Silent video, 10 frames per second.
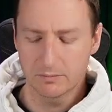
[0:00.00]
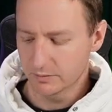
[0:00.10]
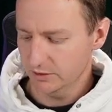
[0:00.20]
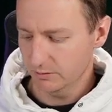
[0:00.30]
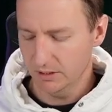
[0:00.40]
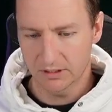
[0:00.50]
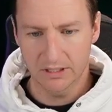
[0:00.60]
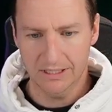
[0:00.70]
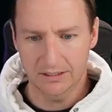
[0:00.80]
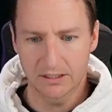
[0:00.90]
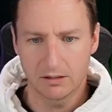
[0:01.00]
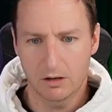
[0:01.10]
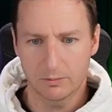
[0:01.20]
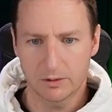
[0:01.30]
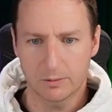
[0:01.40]
So I'll click the
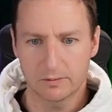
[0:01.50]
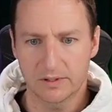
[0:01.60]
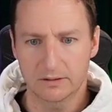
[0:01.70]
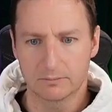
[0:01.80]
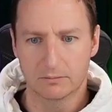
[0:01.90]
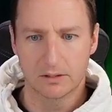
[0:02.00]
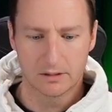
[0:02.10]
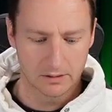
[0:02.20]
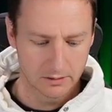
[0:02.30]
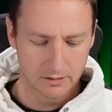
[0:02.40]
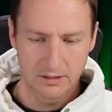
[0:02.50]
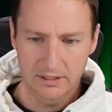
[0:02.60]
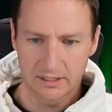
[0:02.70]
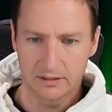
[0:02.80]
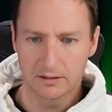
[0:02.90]
hardware profile, and
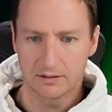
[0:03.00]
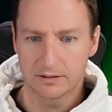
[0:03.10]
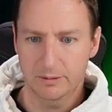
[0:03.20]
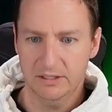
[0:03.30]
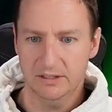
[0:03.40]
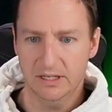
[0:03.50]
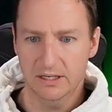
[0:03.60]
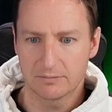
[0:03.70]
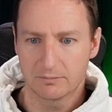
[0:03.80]
then space again.